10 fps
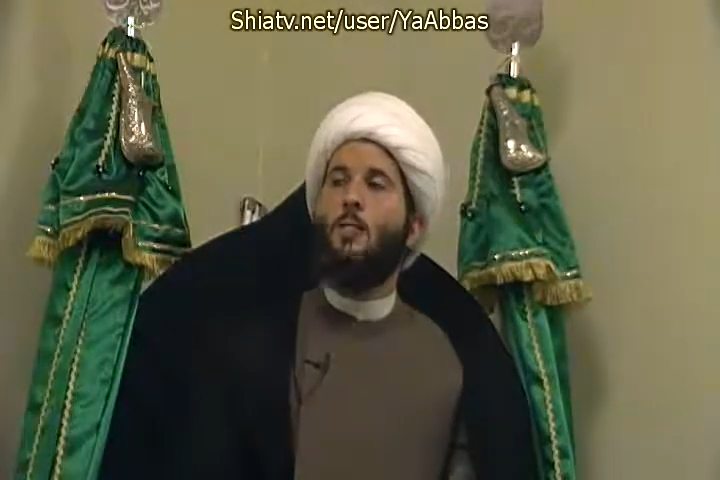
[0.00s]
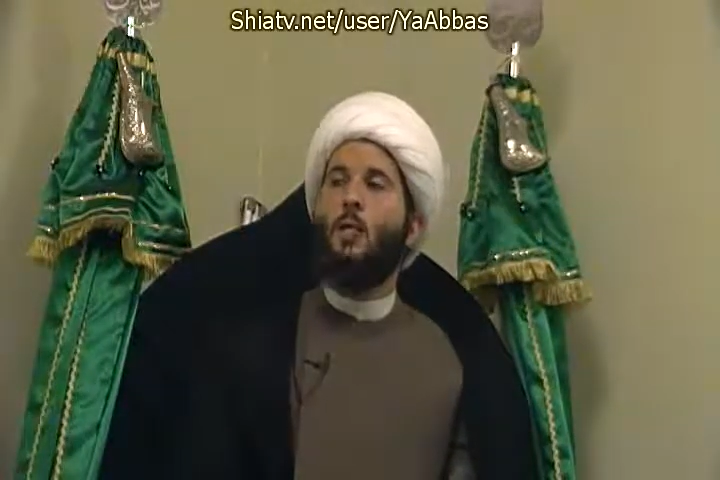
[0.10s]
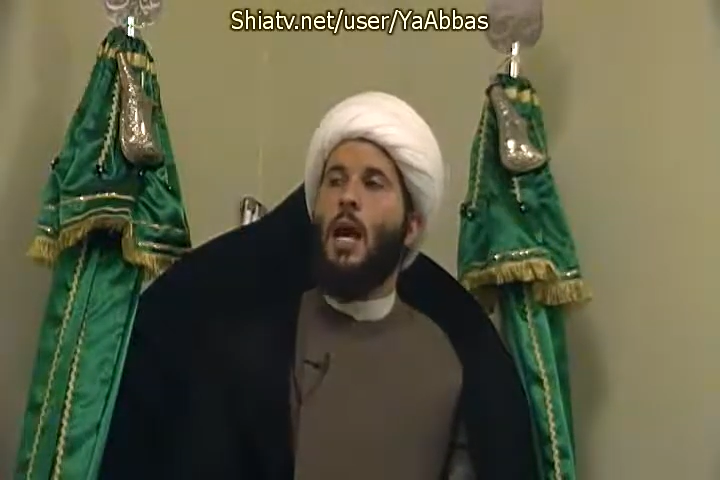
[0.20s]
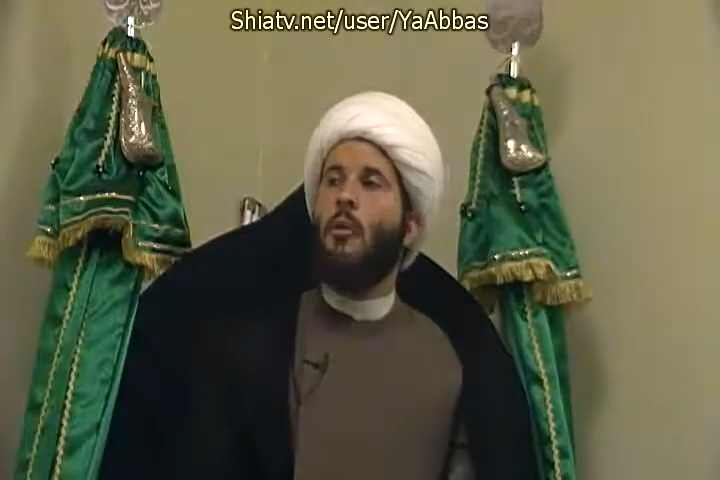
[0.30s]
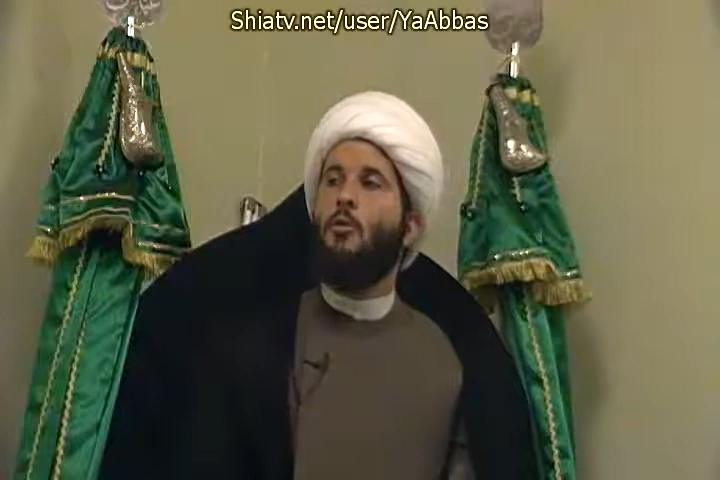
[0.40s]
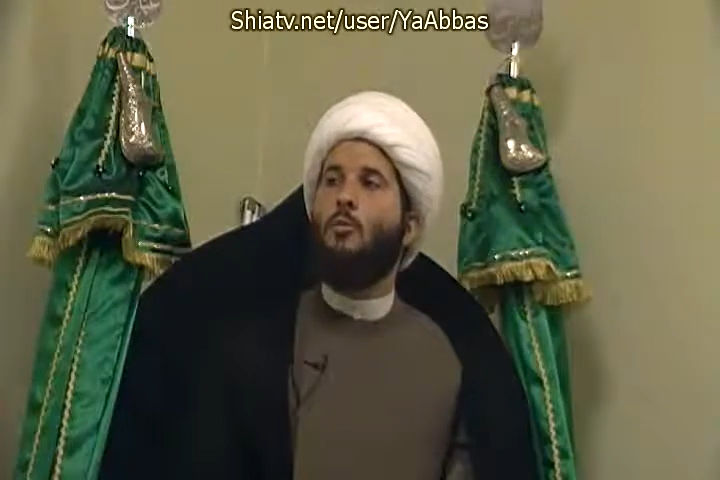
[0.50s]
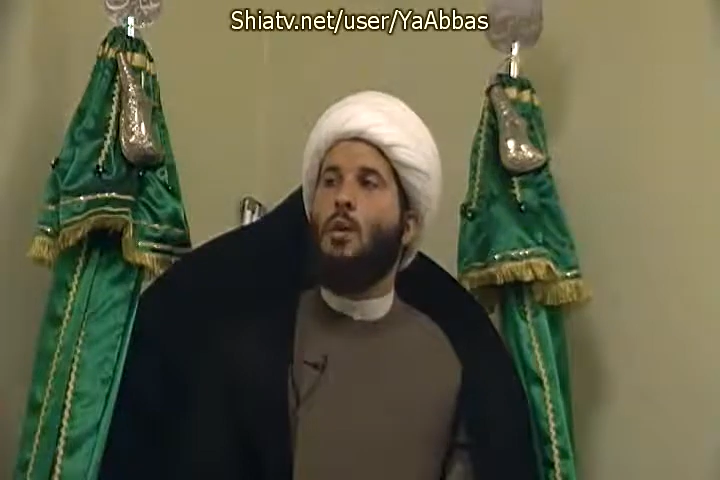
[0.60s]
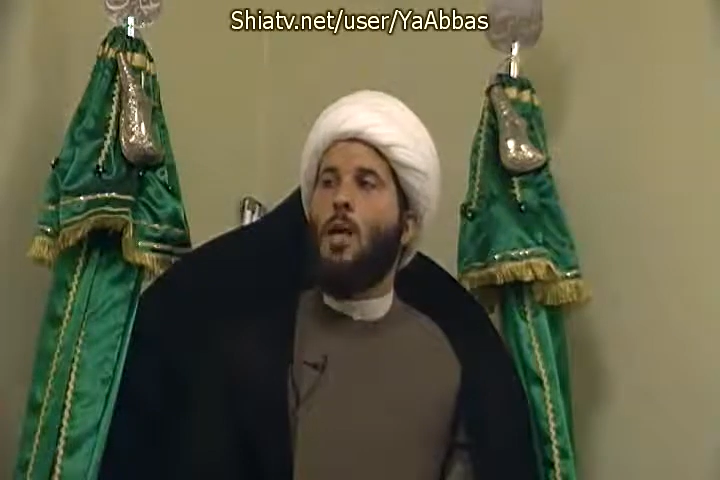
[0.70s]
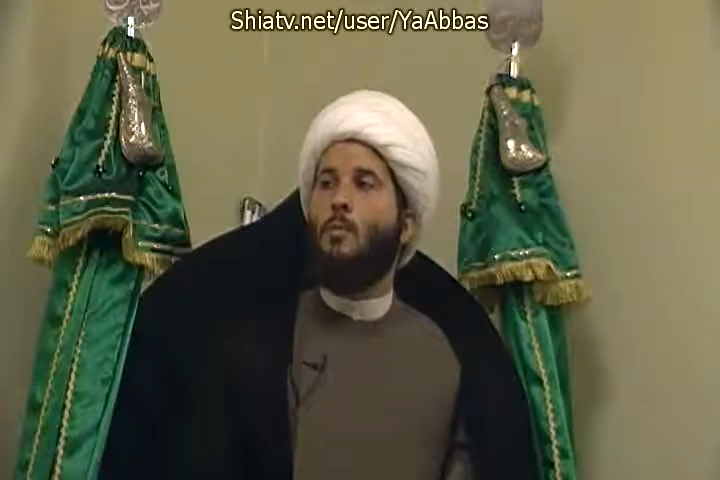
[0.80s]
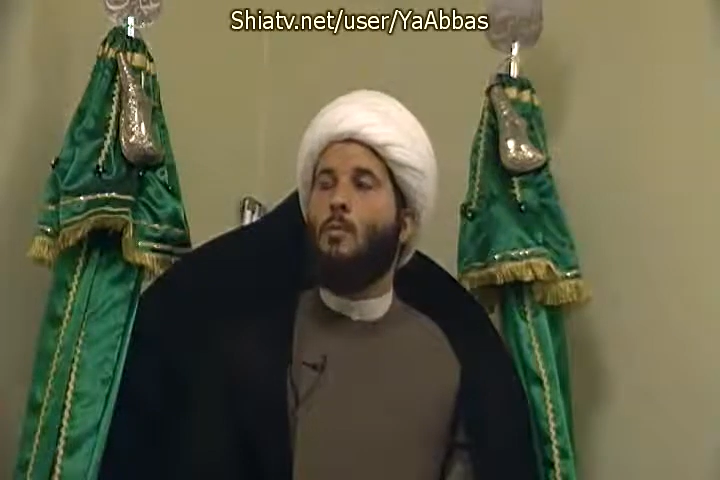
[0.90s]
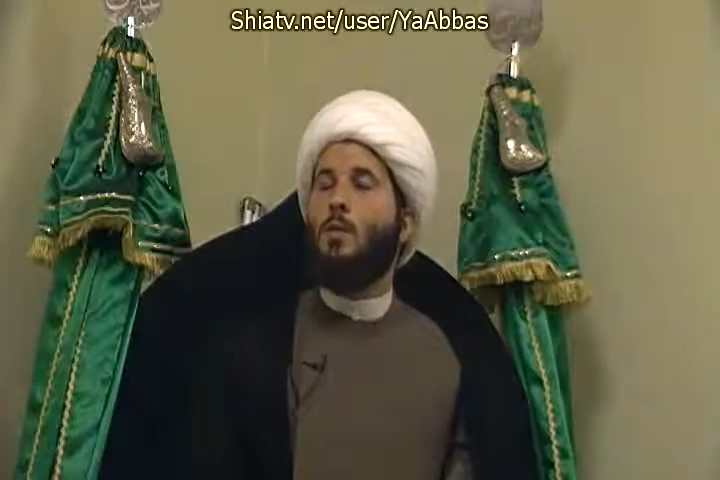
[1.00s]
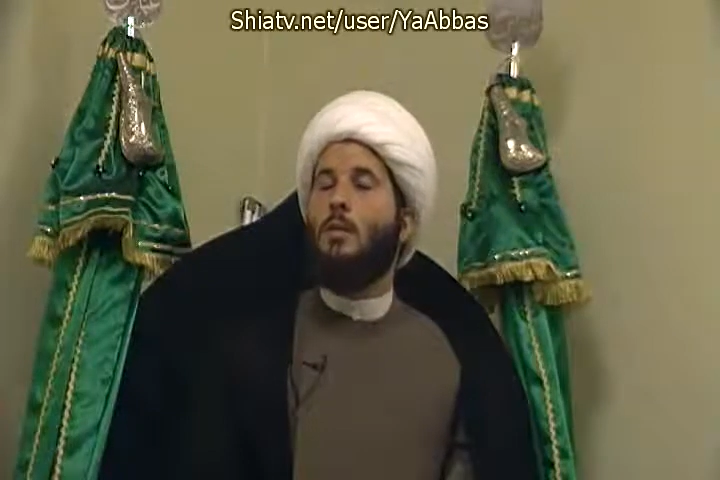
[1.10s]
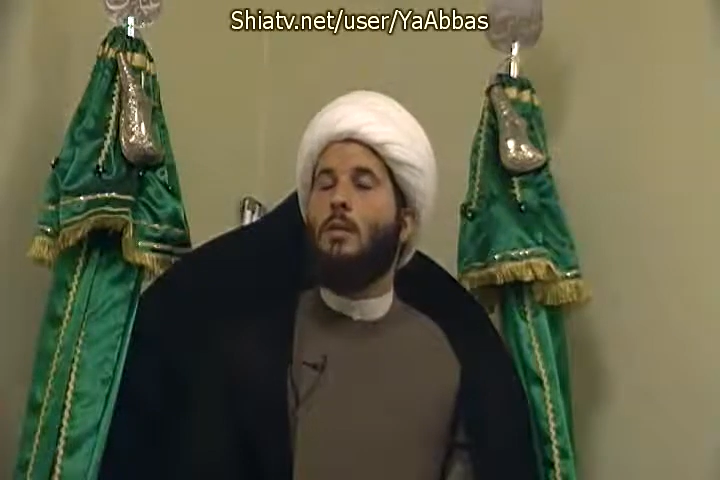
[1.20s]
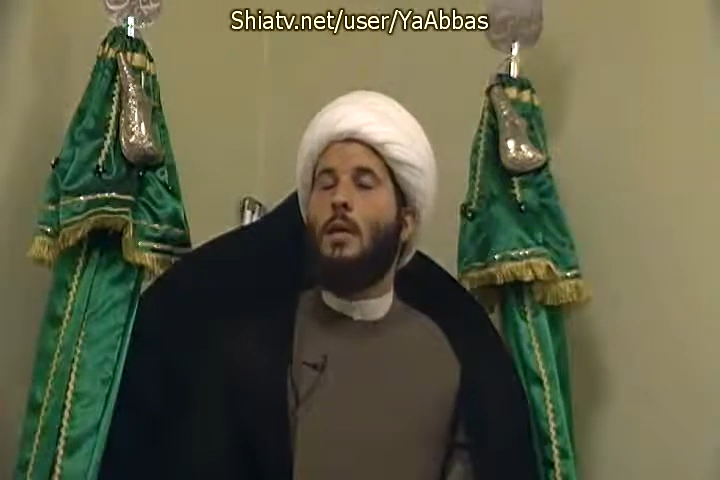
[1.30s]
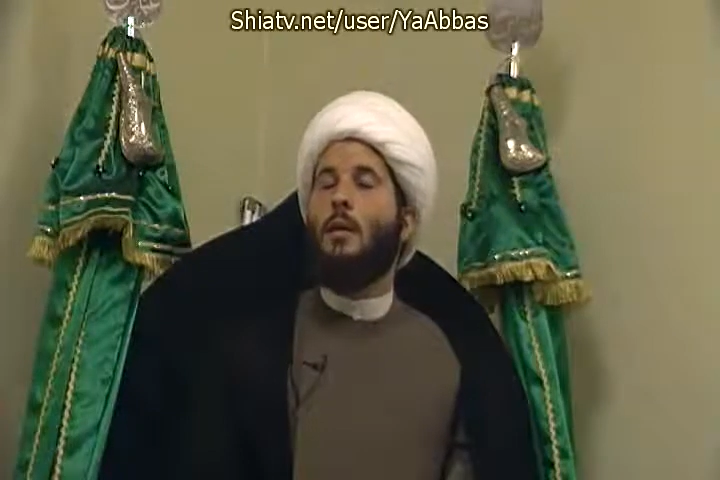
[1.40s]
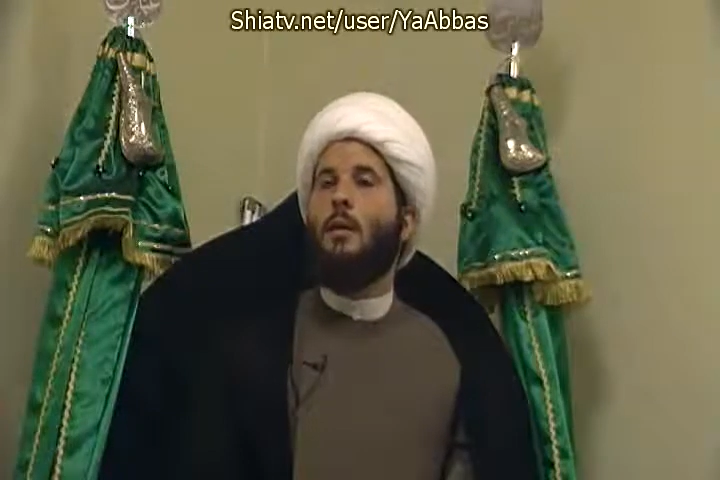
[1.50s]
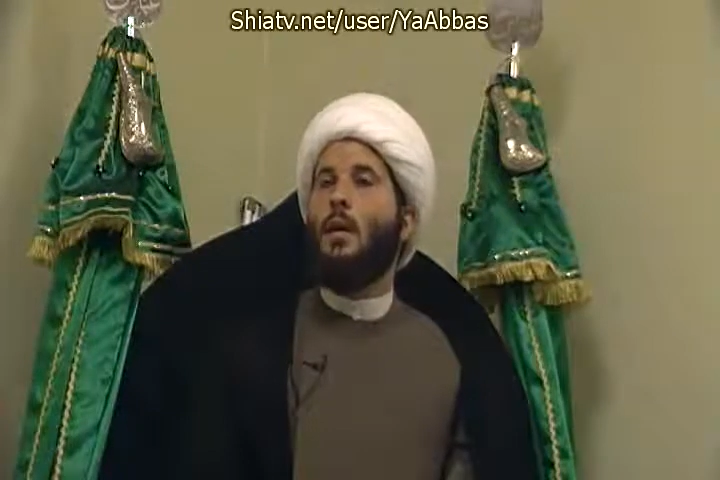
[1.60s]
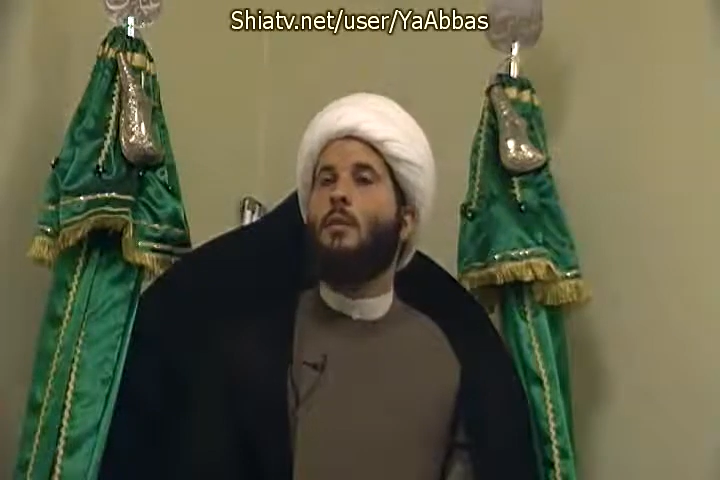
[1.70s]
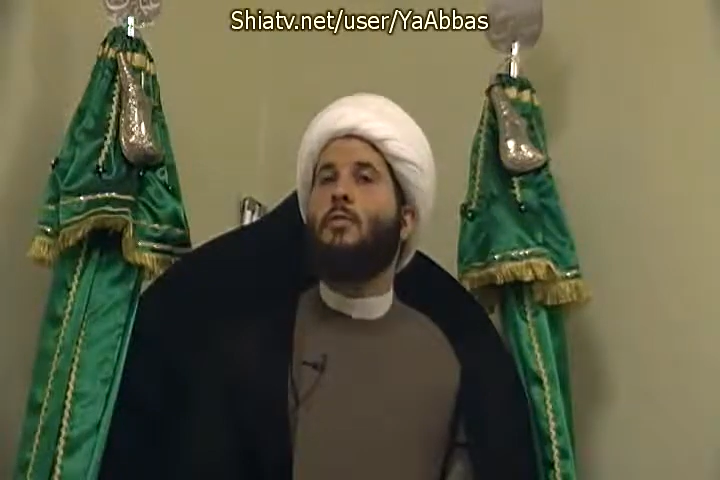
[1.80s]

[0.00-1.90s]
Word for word: If we haven't been able to take